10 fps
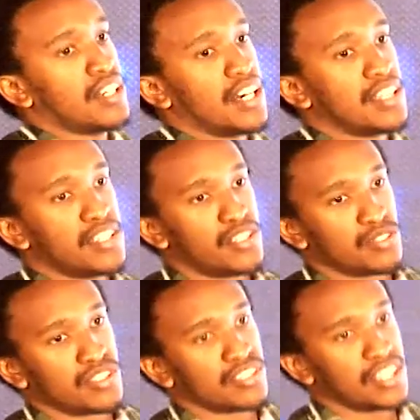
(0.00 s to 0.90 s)
And this
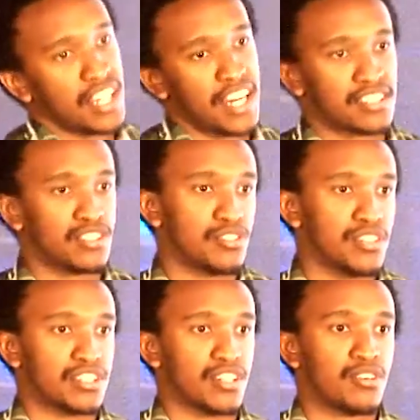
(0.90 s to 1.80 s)
was said hundreds of
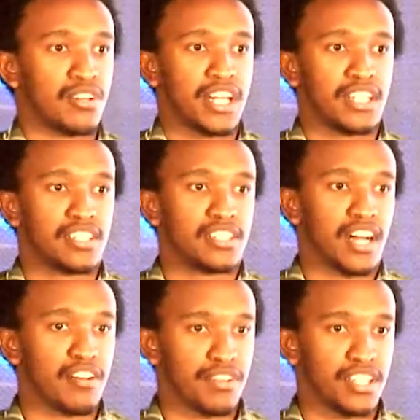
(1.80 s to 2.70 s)
years ago, and
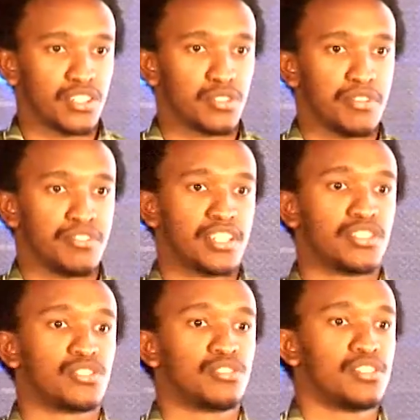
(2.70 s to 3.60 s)
I find that to be very
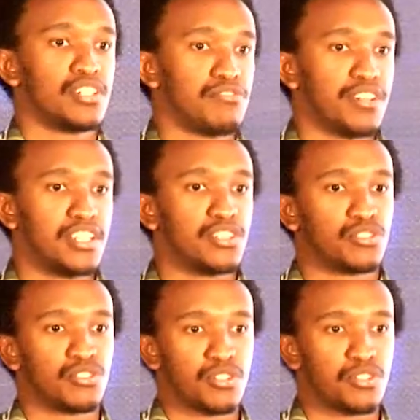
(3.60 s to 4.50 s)
true. If I need to
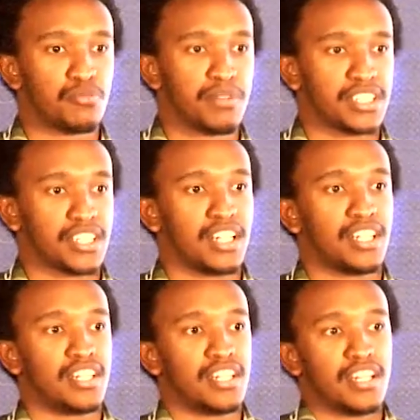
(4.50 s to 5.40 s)
know you better,
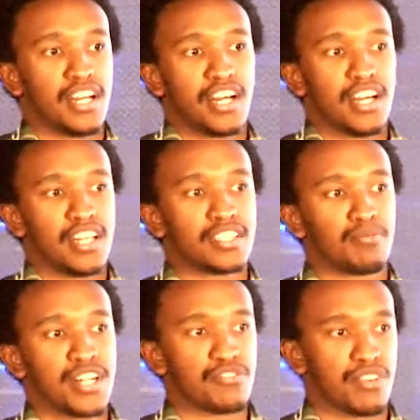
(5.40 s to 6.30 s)
it's
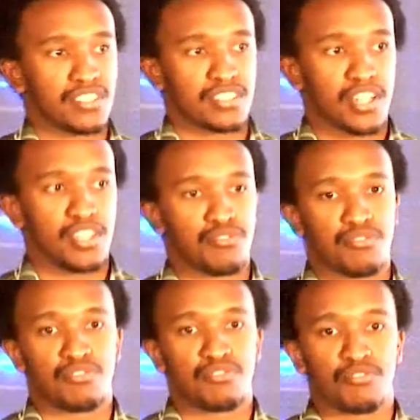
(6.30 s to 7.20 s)
much faster
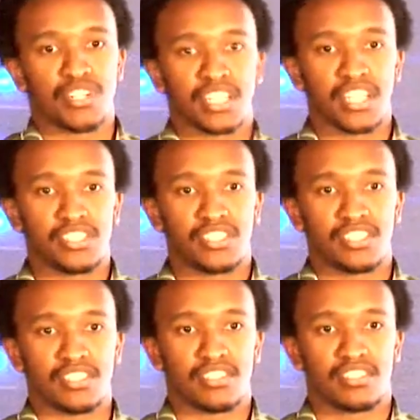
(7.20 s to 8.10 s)
if we engaged
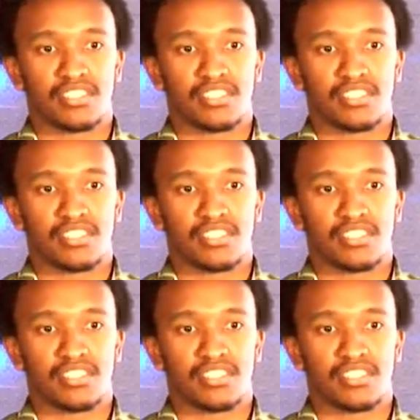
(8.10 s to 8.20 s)
in